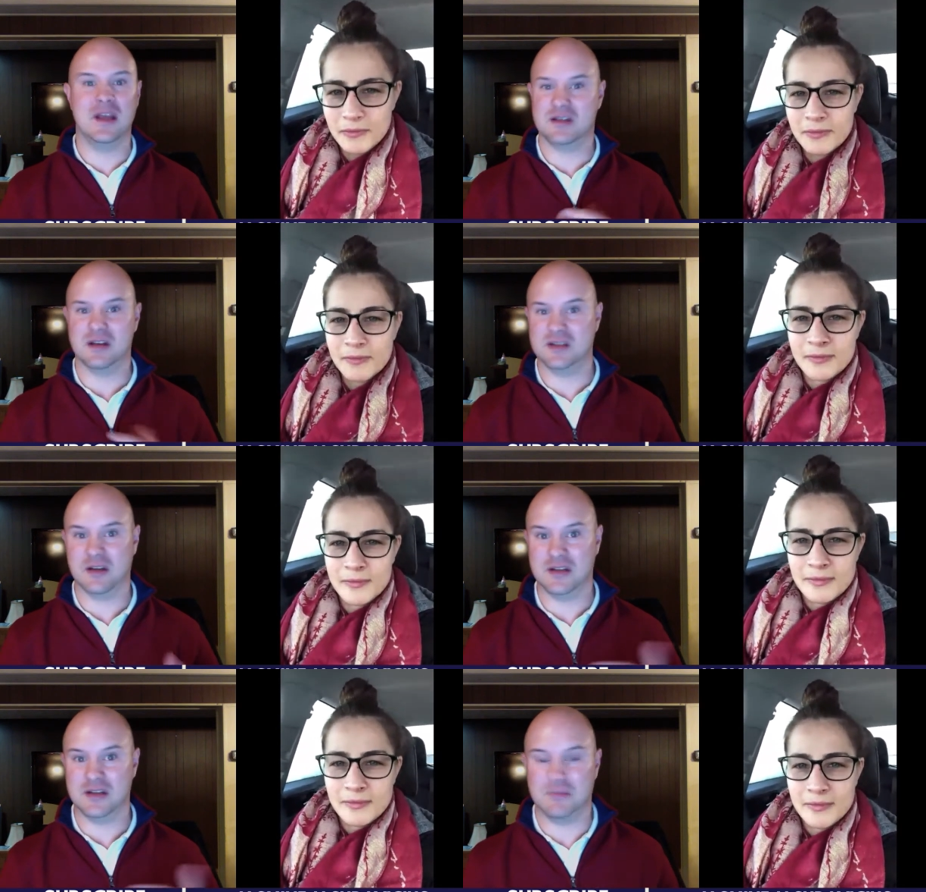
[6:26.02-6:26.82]
Speaker 1: to,
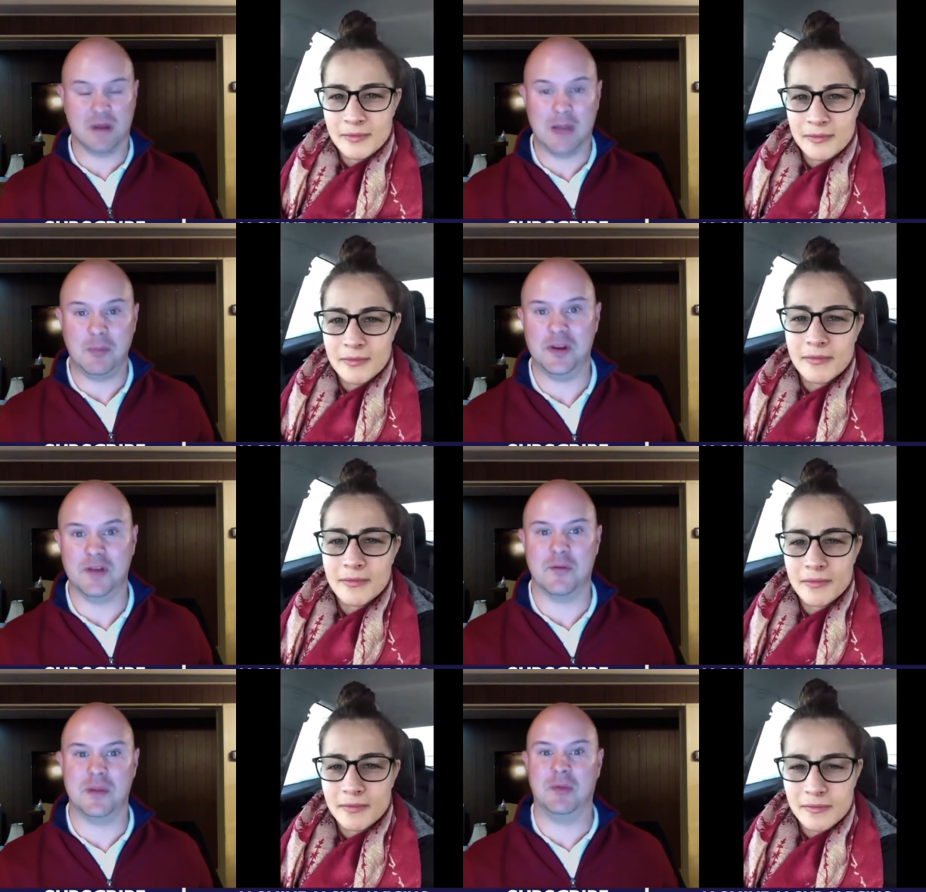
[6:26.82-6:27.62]
to a couple of
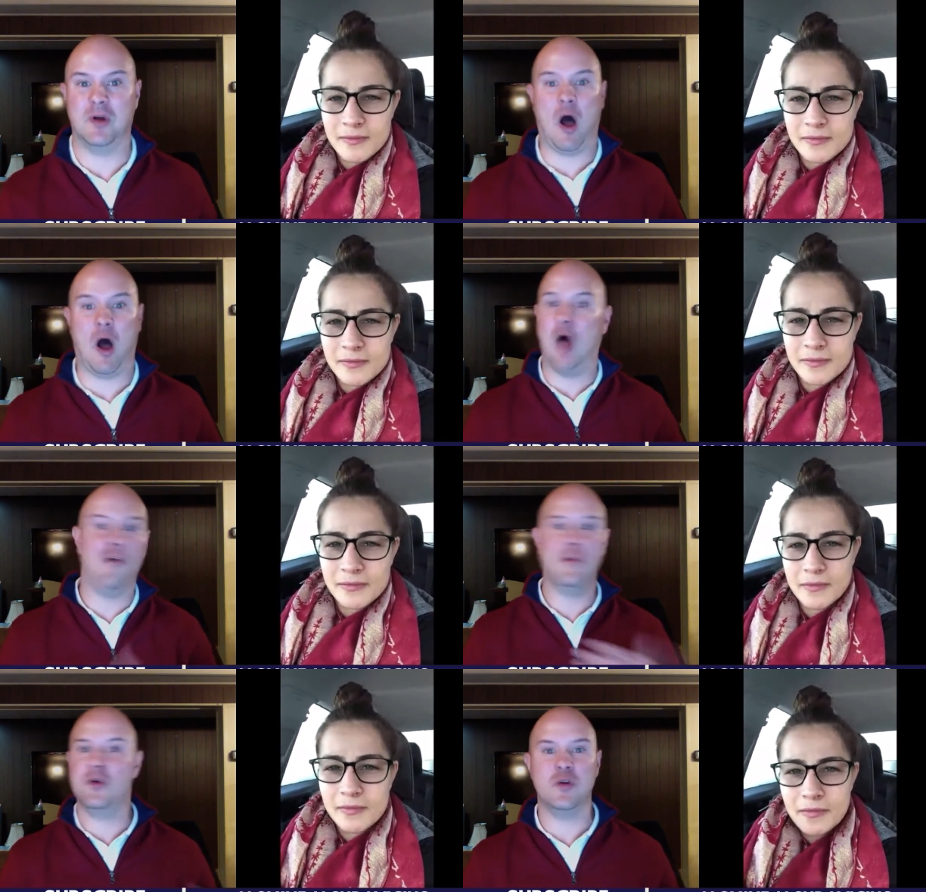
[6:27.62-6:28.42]
different people. All of them
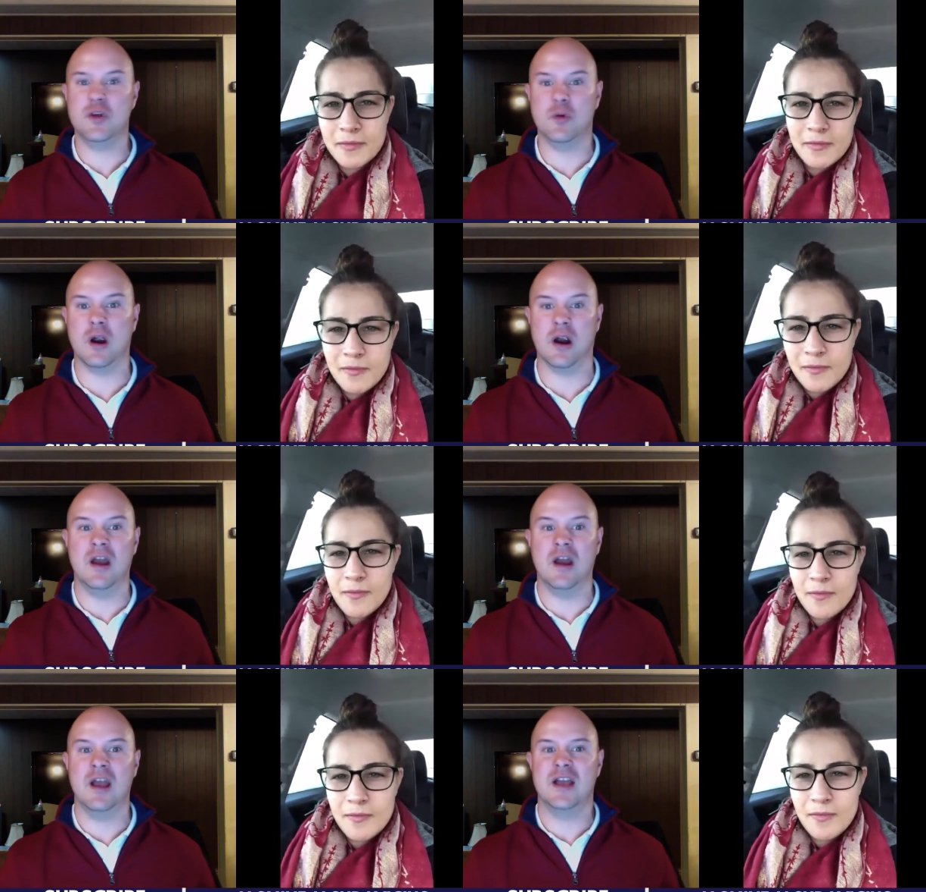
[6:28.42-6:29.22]
knew who you were.
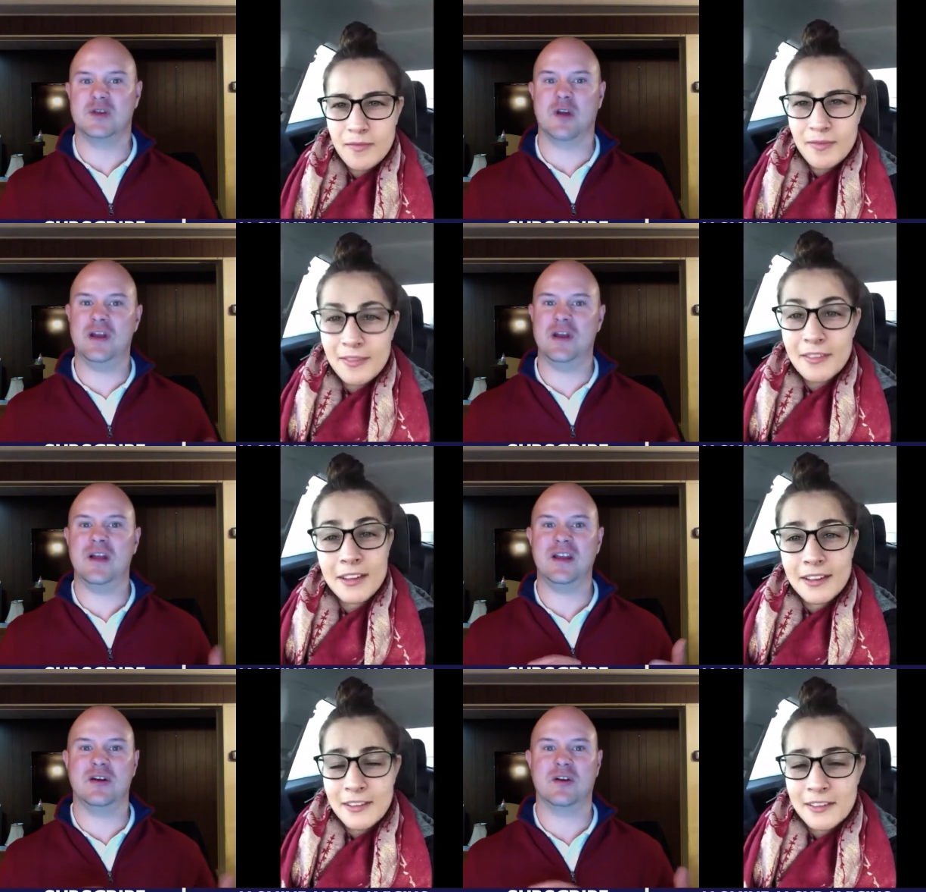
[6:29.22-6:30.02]
So I feel
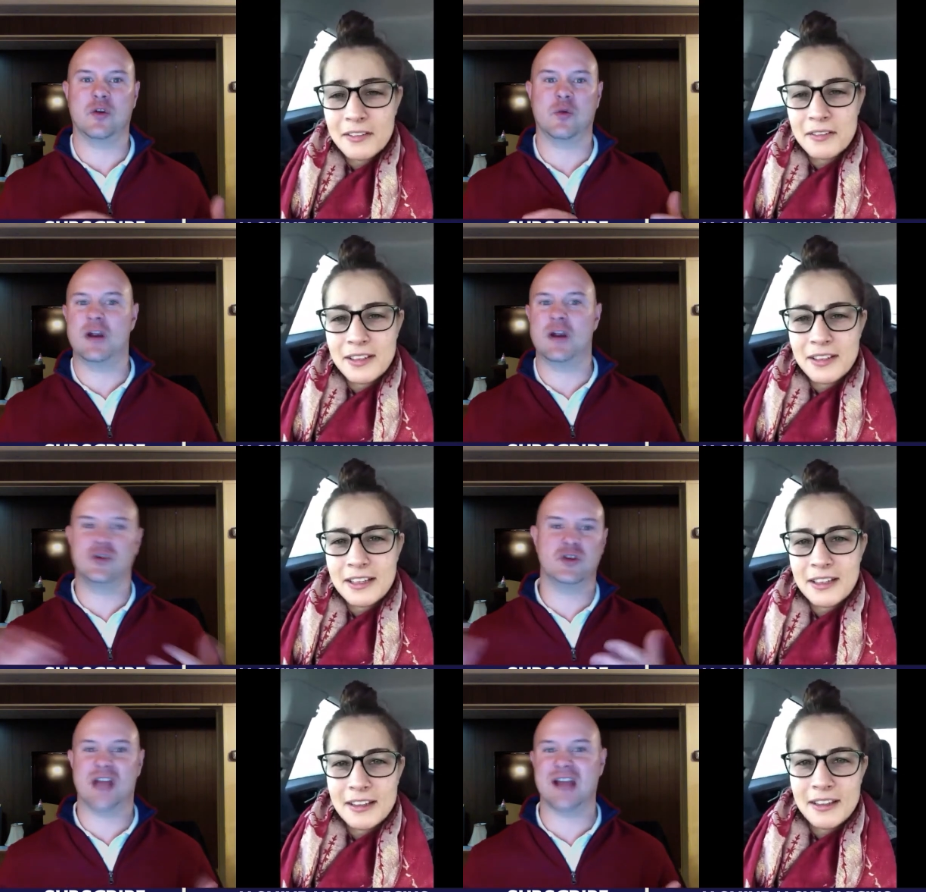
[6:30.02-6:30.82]
like your career
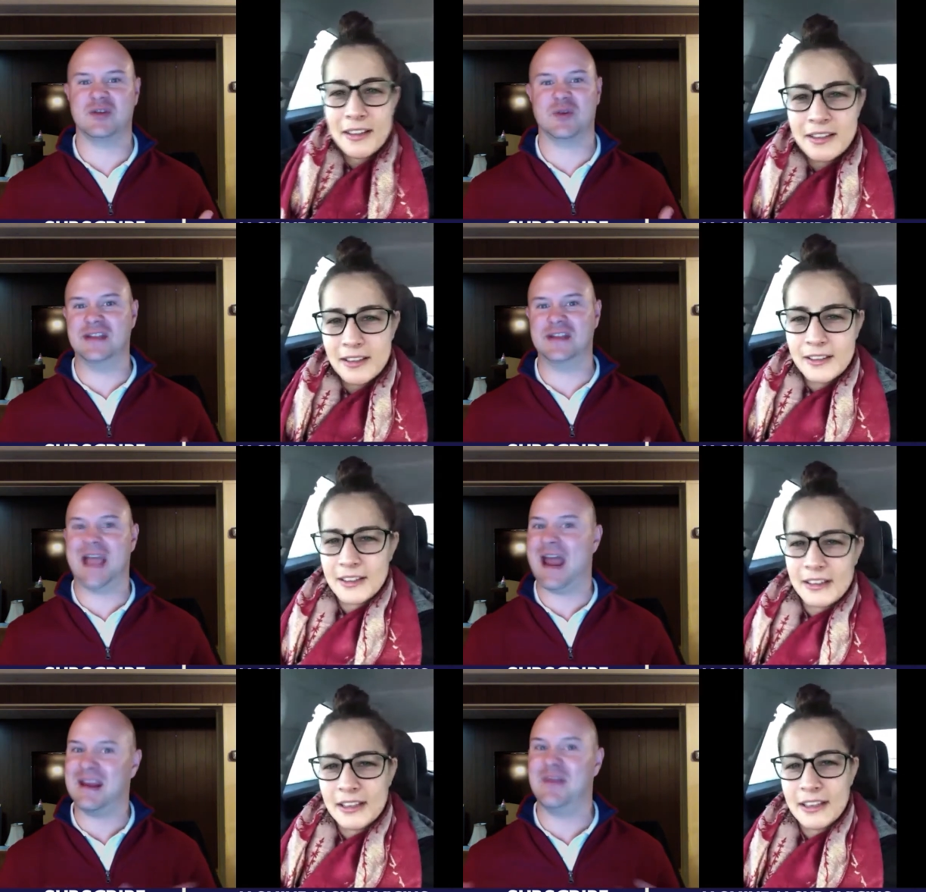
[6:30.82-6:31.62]
trajectory, it's
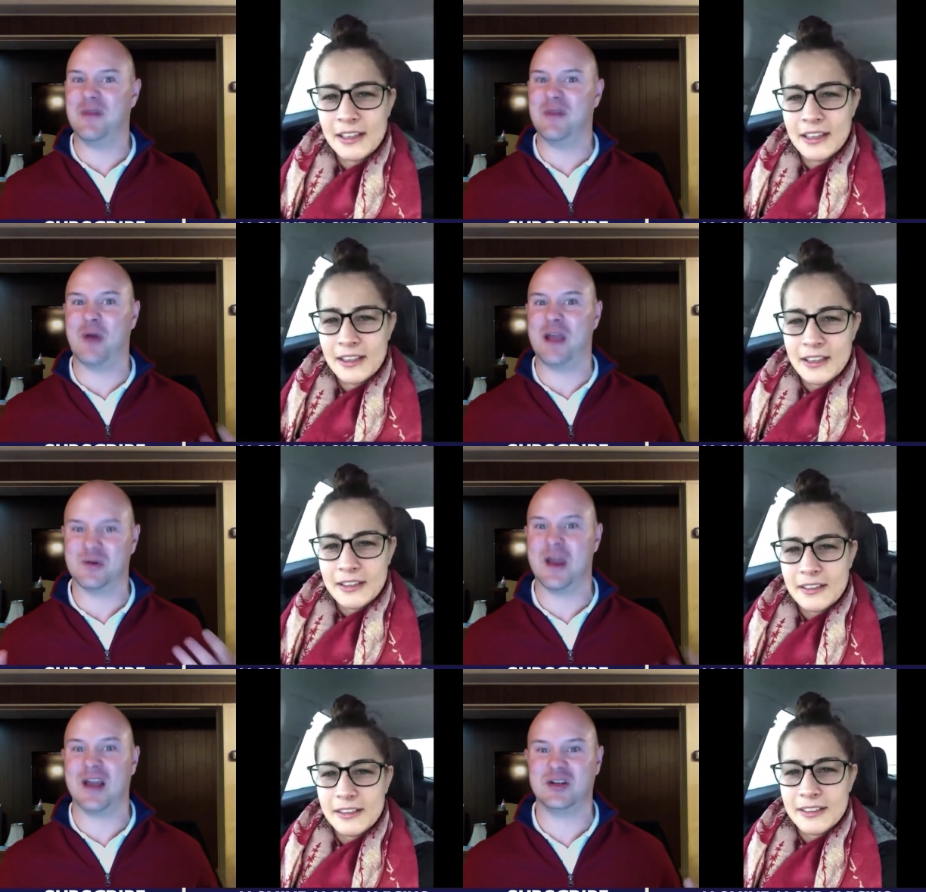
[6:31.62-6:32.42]
heading in the right
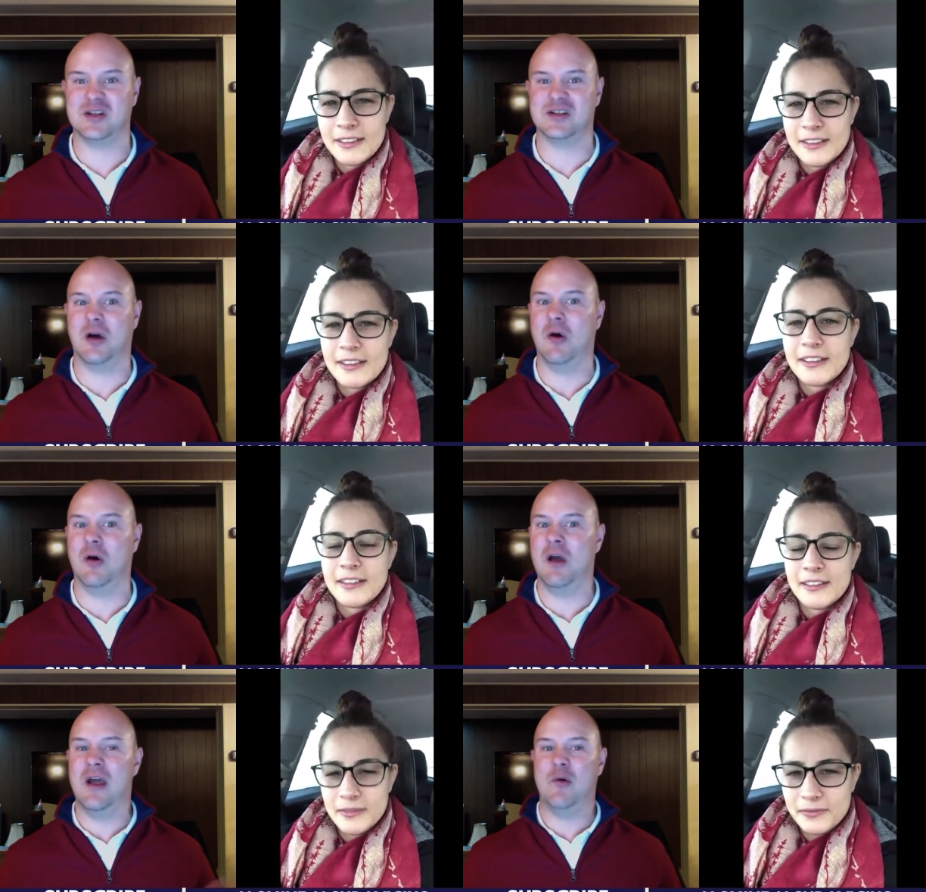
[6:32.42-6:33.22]
direction. So
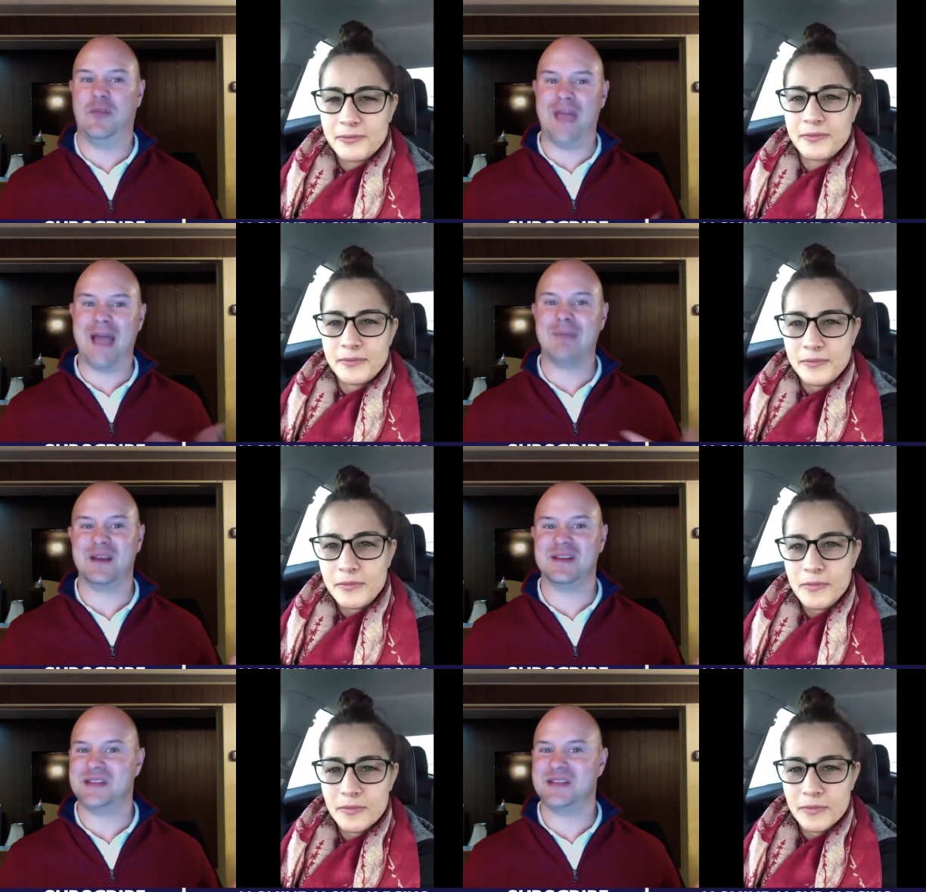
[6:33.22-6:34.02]
with that
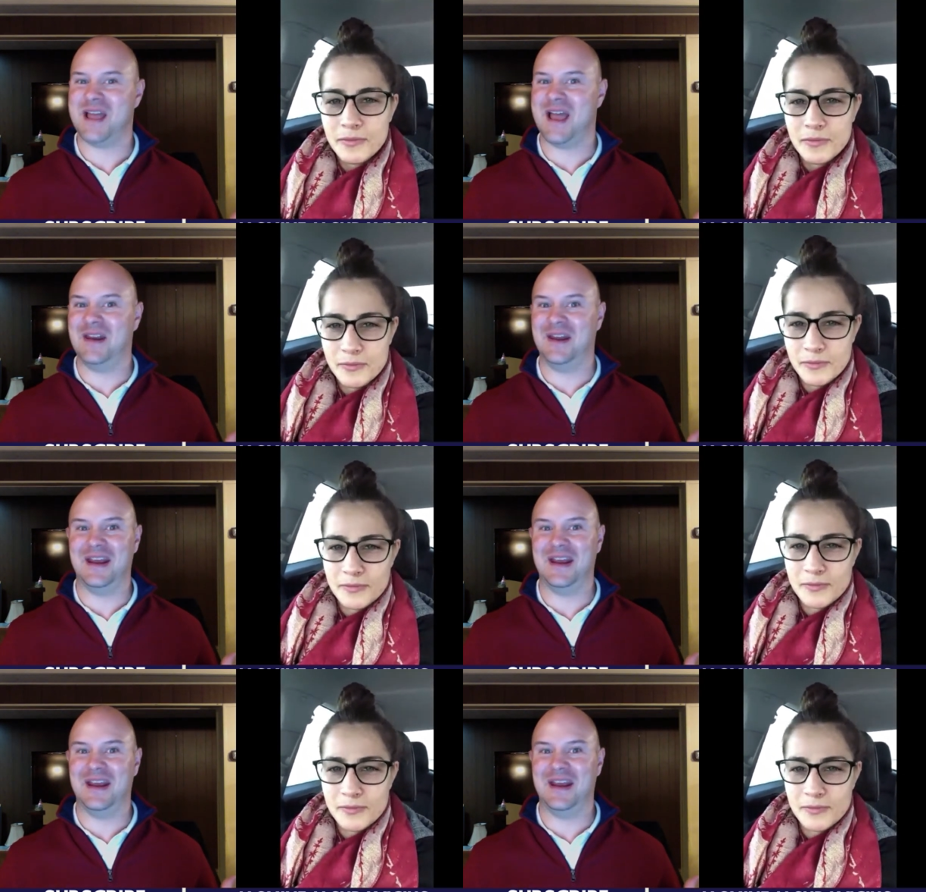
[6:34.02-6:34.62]
being said,